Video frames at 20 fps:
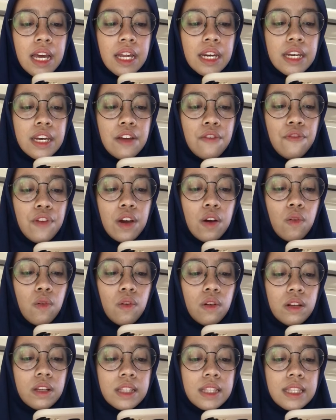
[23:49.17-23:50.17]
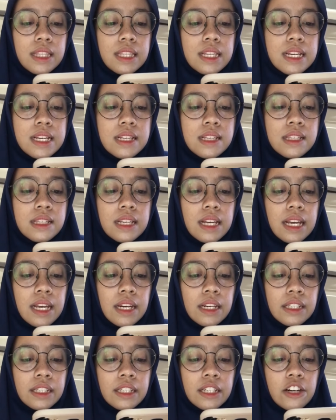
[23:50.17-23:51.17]
difficulties
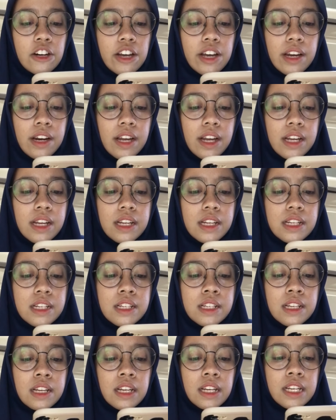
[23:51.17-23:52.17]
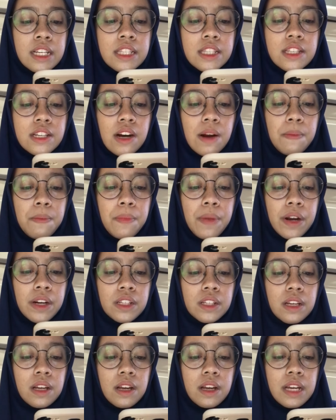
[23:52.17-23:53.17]
in clearing
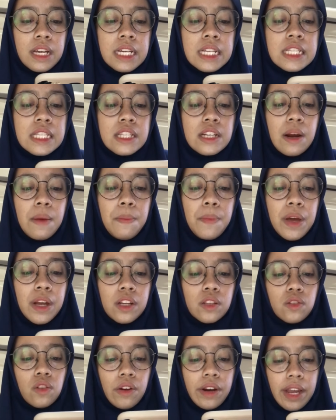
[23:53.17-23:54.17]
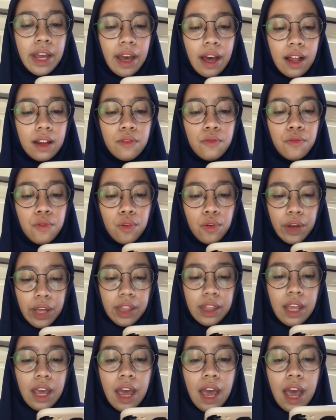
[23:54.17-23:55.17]
intraperitoneal
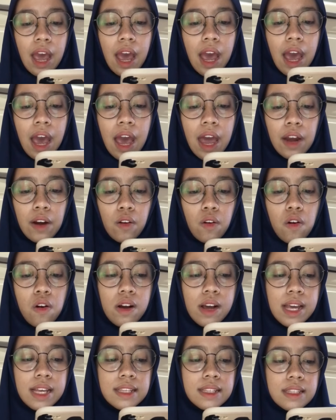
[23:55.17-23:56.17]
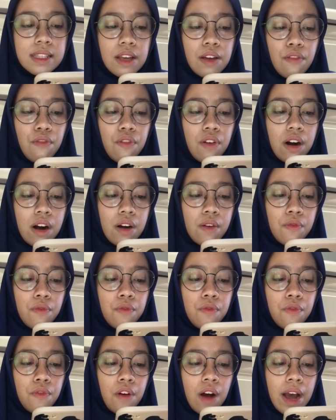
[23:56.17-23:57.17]
fluid, and congestive heart
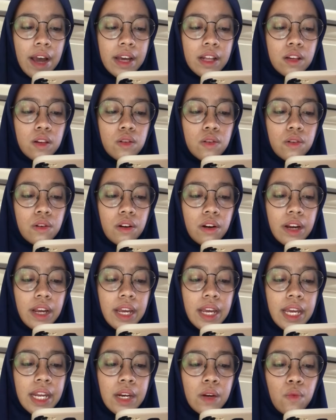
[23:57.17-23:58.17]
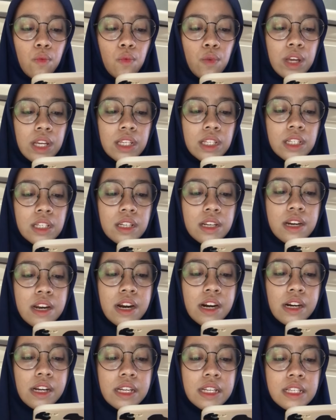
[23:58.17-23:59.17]
failure, in which
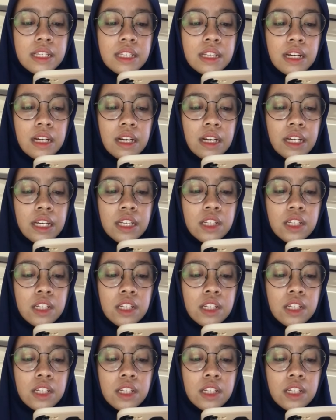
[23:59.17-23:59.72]
there is a